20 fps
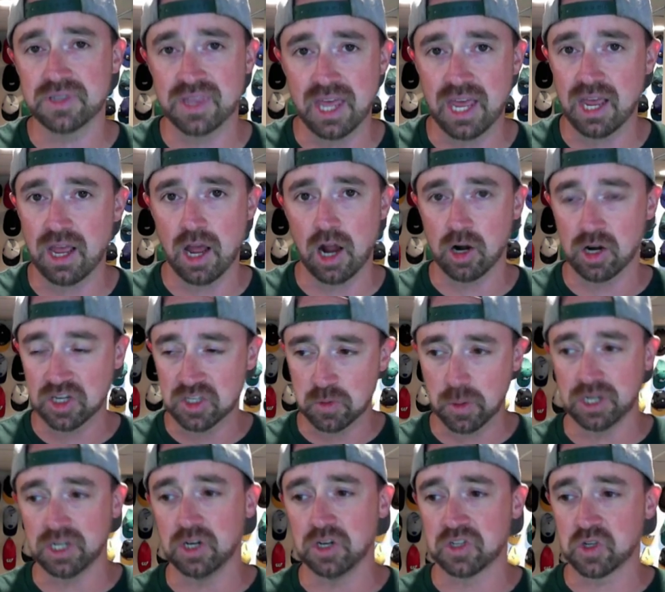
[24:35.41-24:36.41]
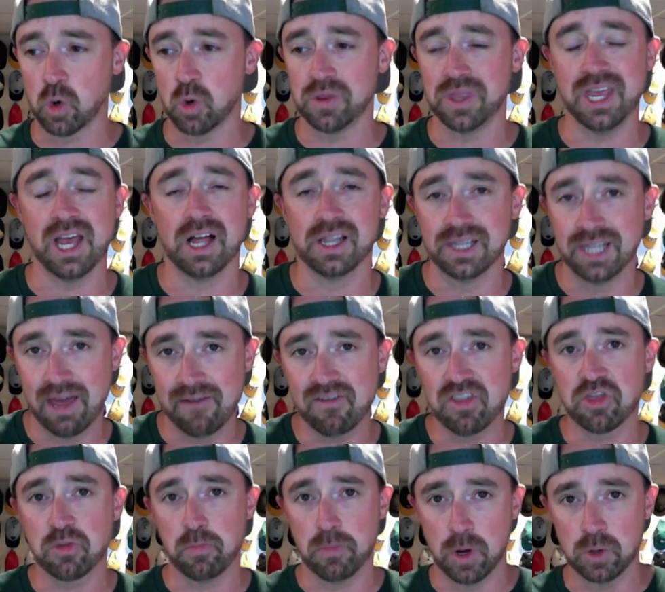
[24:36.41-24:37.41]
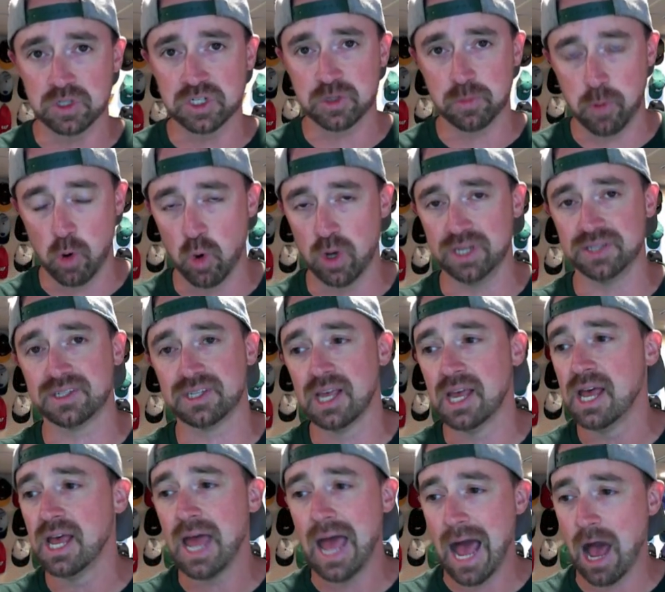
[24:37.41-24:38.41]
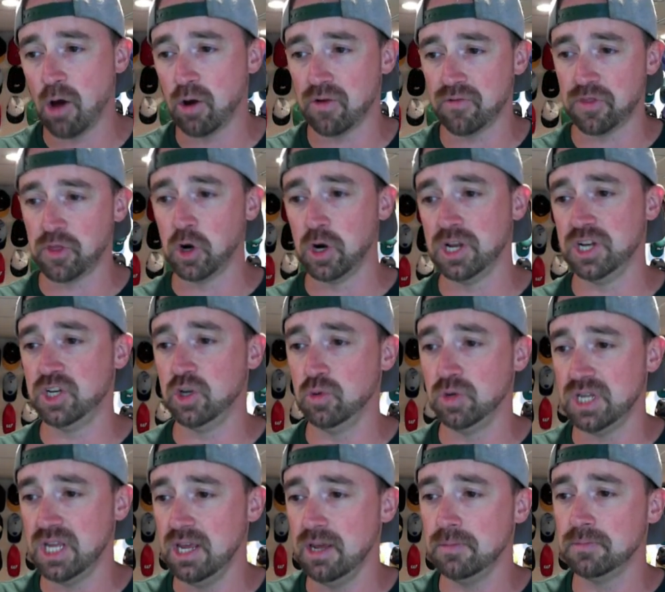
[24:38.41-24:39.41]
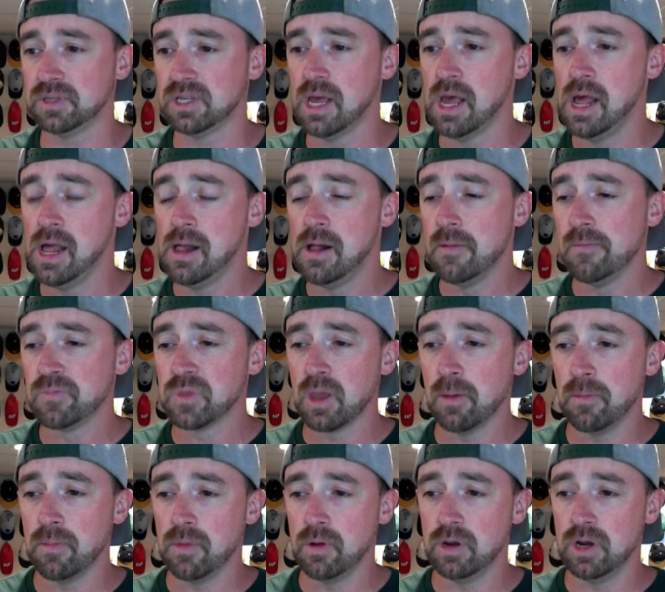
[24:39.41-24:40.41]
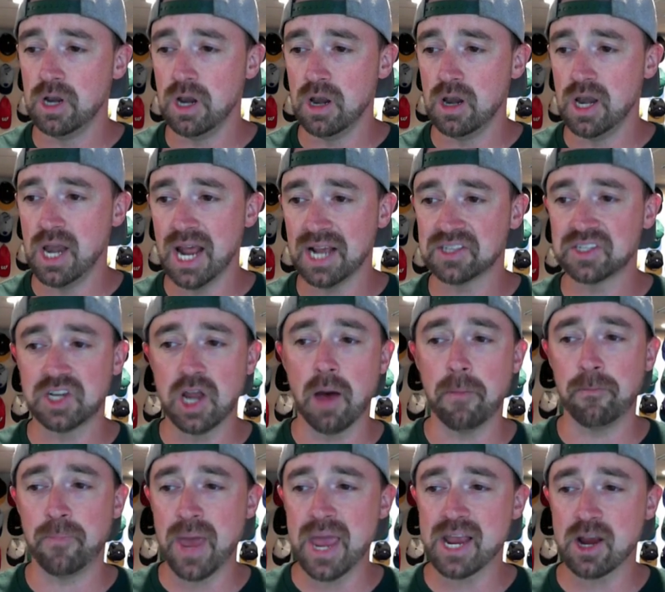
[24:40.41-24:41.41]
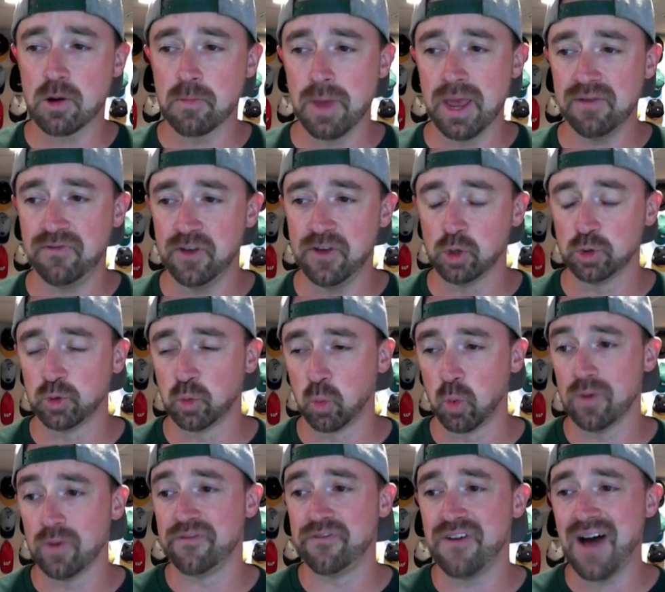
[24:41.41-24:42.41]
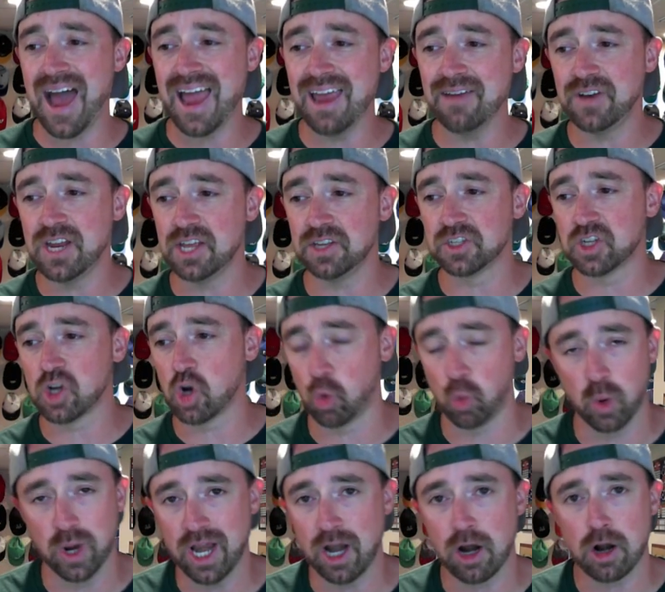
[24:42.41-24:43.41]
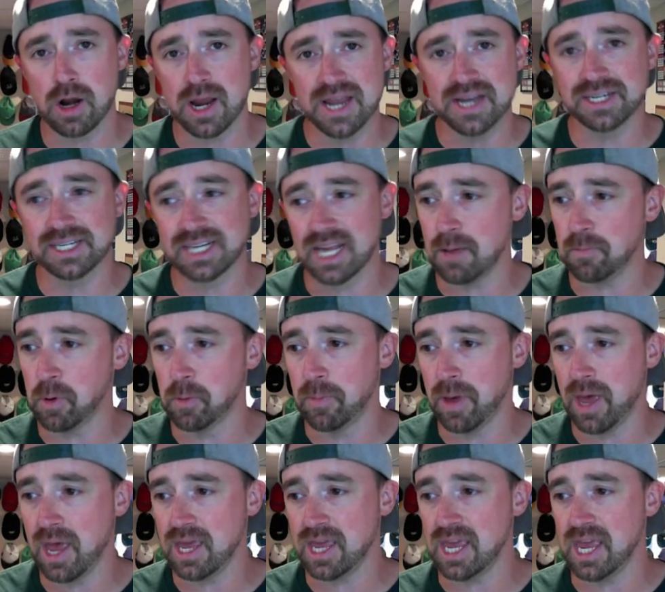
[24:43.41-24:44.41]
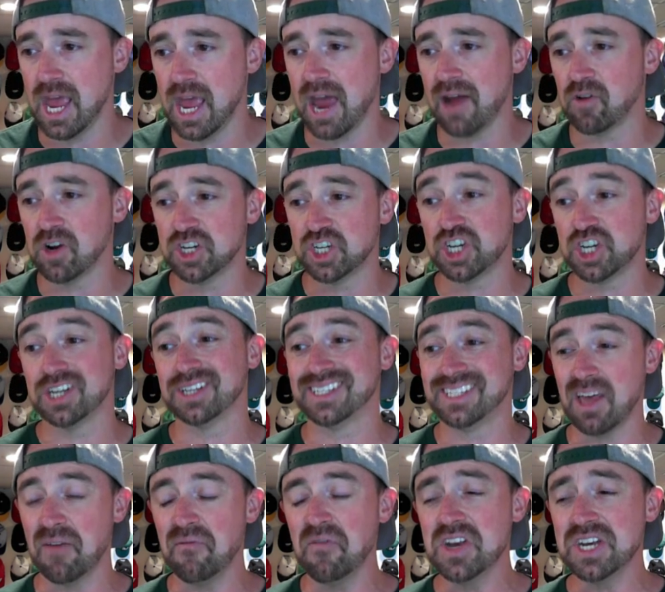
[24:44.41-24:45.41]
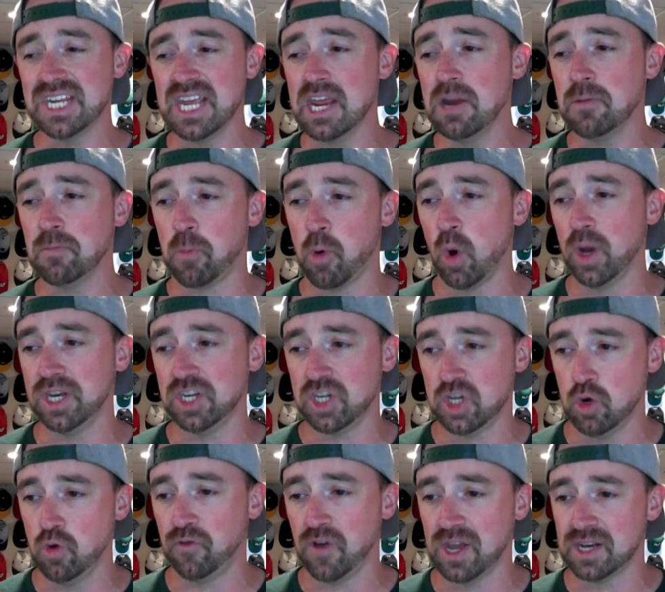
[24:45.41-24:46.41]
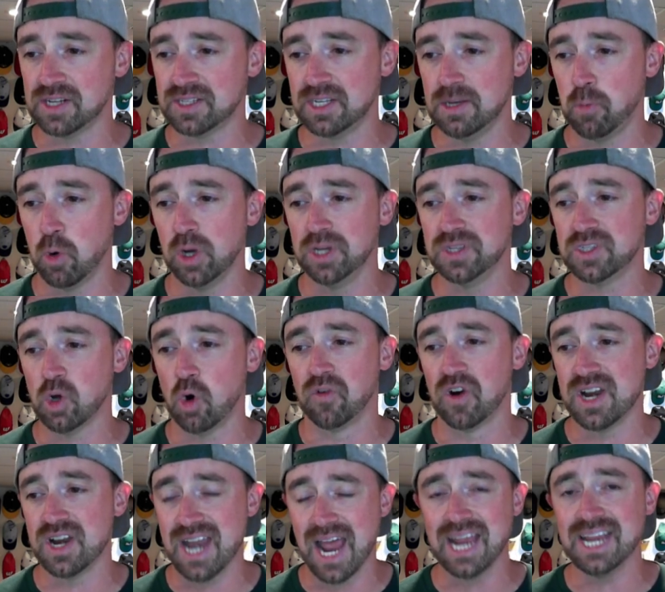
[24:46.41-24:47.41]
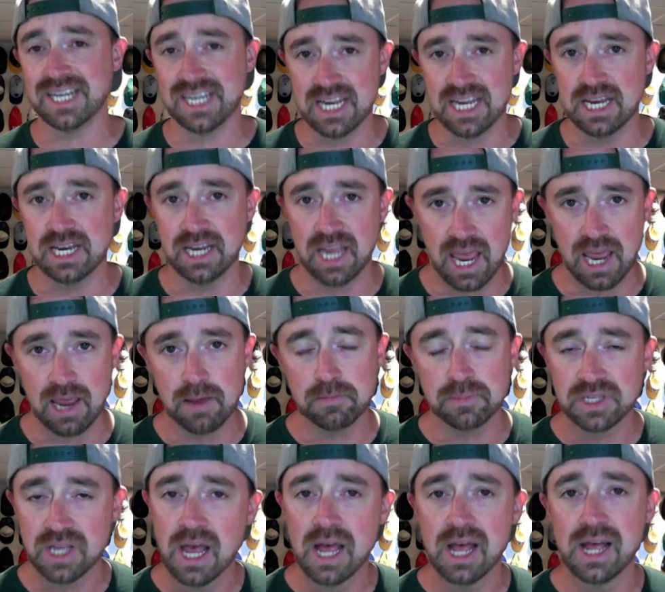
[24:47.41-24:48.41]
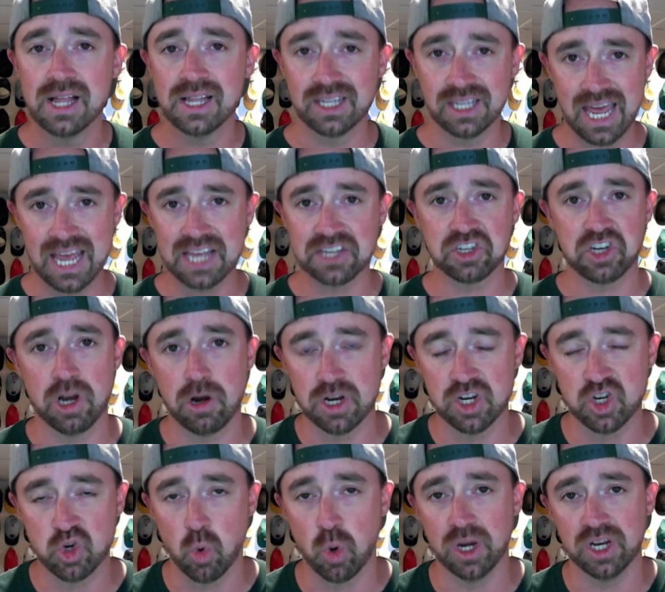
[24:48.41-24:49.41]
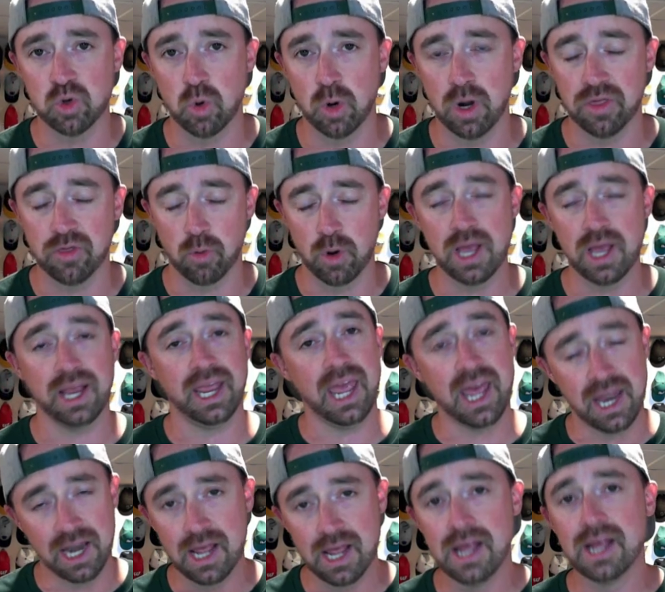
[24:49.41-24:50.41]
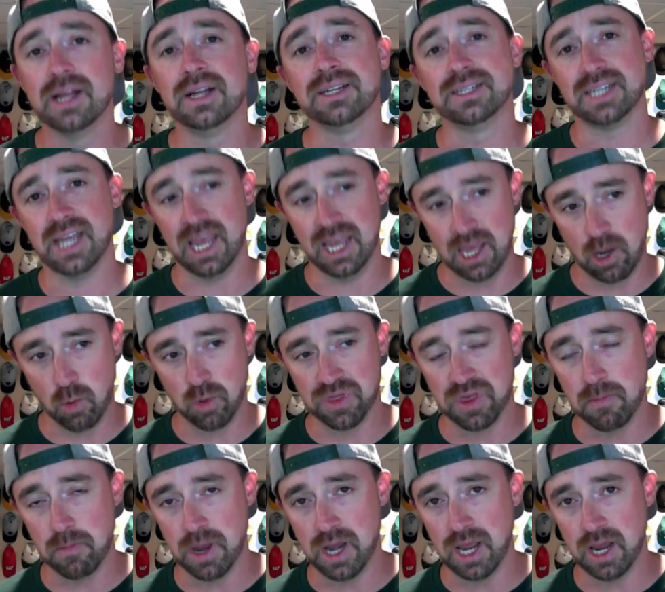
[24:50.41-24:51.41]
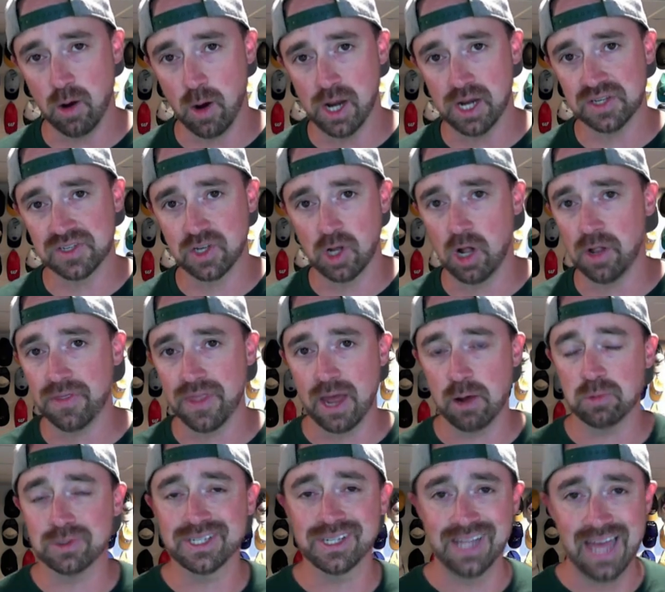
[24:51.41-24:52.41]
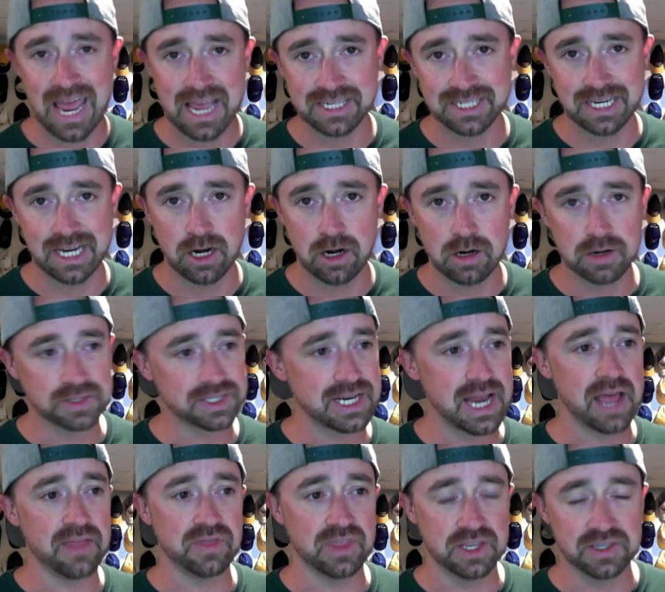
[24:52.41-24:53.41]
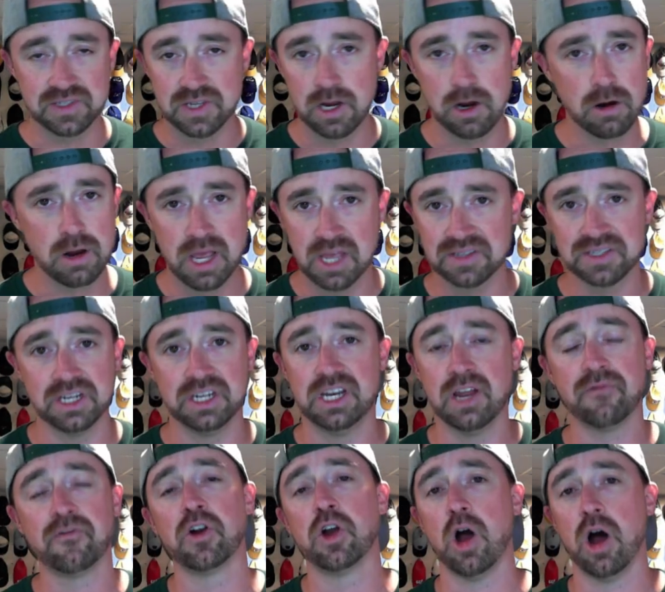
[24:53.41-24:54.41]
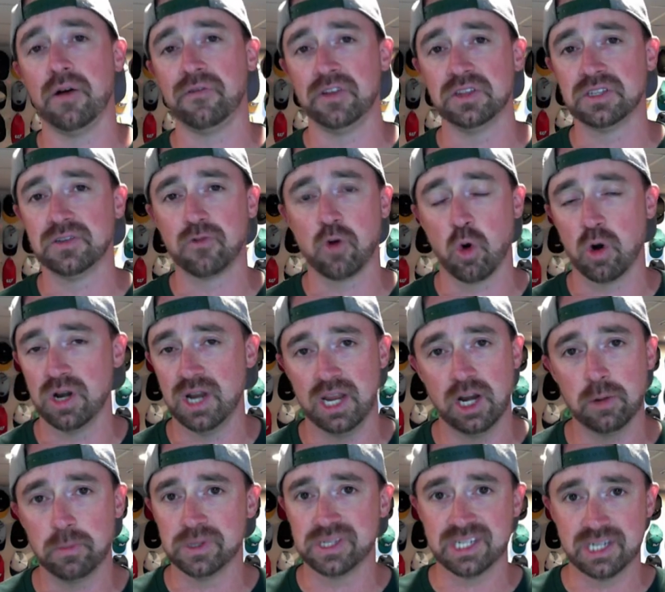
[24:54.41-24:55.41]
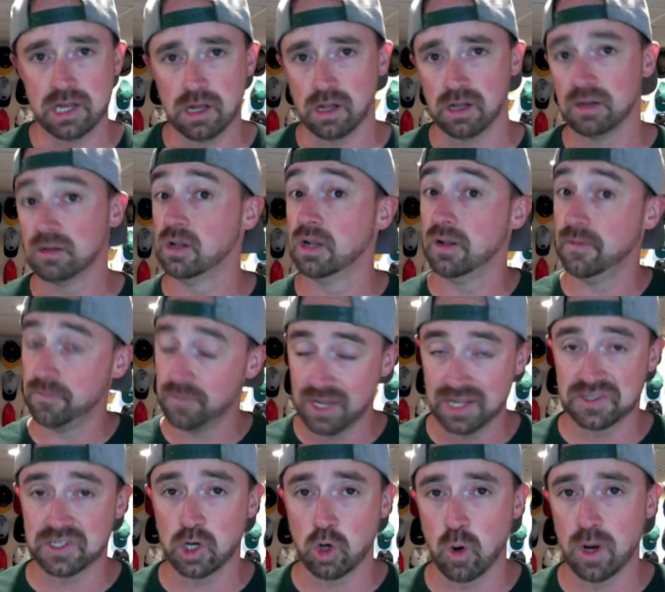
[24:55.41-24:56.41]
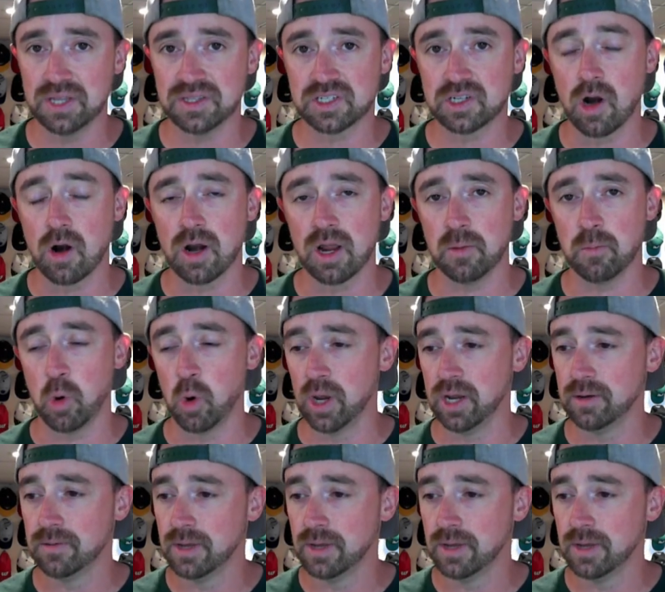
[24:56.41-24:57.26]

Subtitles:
They are expected to score the 11th most points out of 32 teams. Next up, Baker Mayfield revived his career in Tampa Bay. He averaged 17.2 fantasy points over 19 games last year in 2023. Again, take it with a mini grain of salt. That was last year. It's not this year. He has a different offensive coordinator, but still, that's a great starting point.